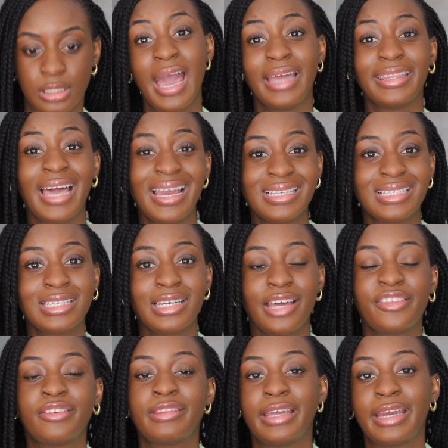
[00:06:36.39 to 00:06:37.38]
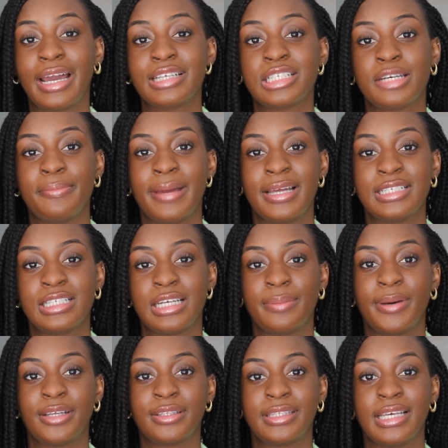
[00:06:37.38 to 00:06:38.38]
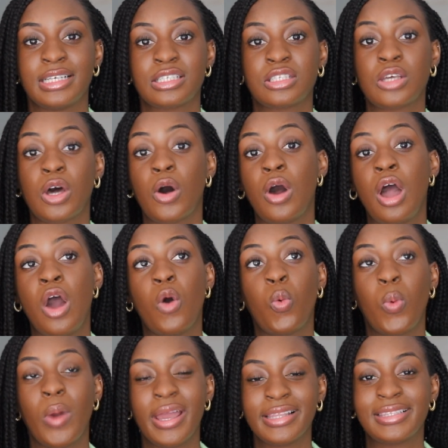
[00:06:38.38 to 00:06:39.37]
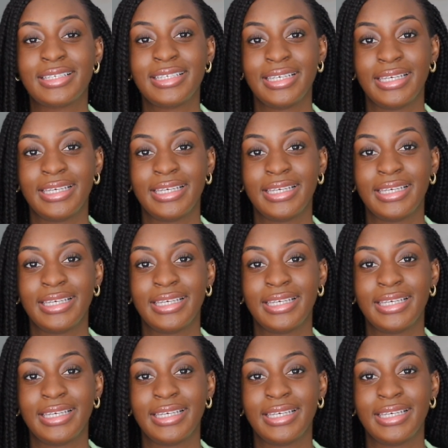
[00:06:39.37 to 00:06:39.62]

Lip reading: And that is another thing I should mention about this. So with